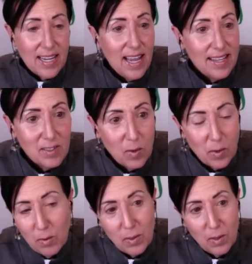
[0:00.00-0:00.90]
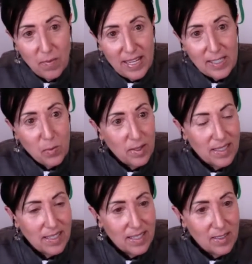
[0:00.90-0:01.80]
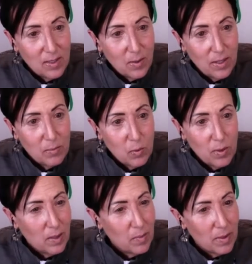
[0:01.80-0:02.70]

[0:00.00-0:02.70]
Yeah. So YouTube, Facebook, Instagram, Twitter.